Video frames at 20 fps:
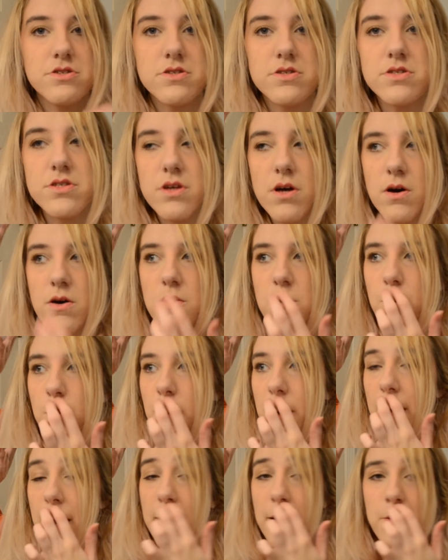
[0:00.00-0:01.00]
so,
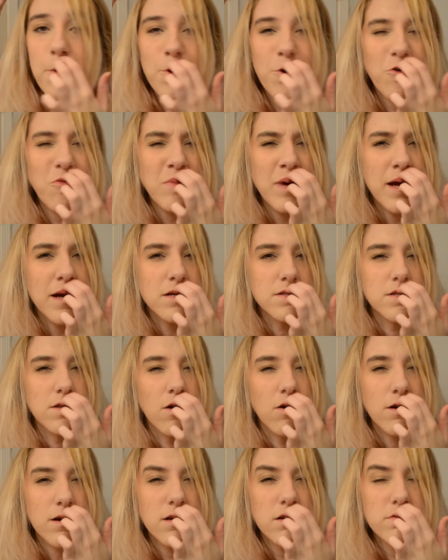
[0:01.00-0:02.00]
and I don't know if my hair is
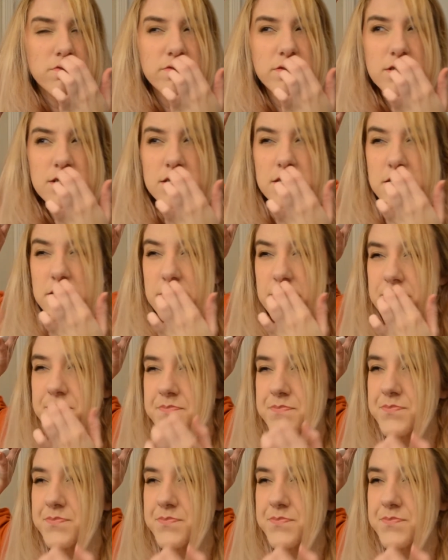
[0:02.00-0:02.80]
long enough for this.